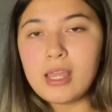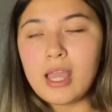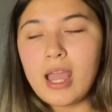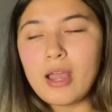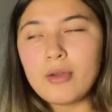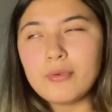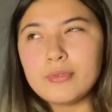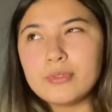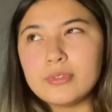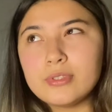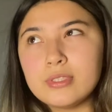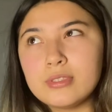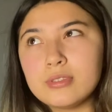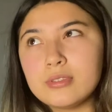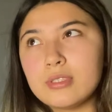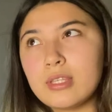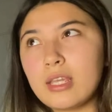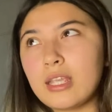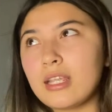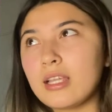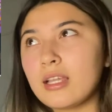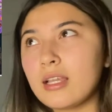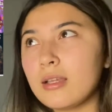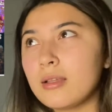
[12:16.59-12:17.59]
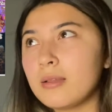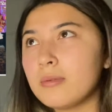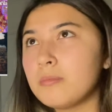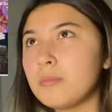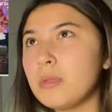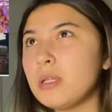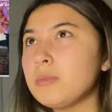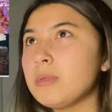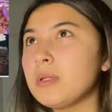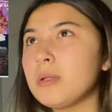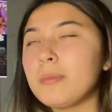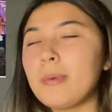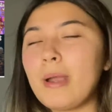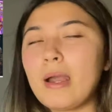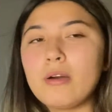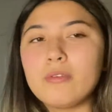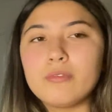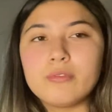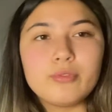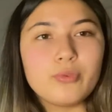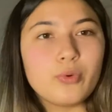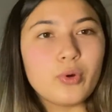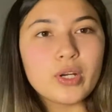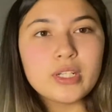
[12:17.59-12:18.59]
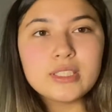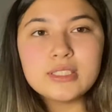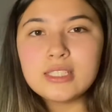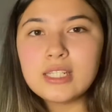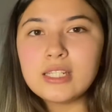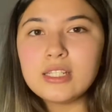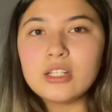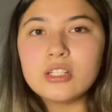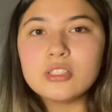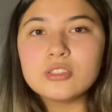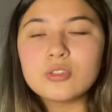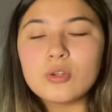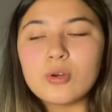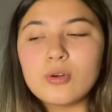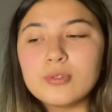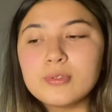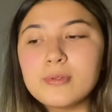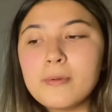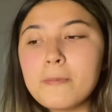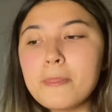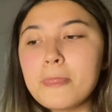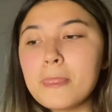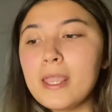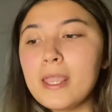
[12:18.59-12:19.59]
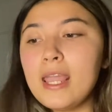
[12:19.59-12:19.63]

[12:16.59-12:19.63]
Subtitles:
I was like maybe about 14 years old,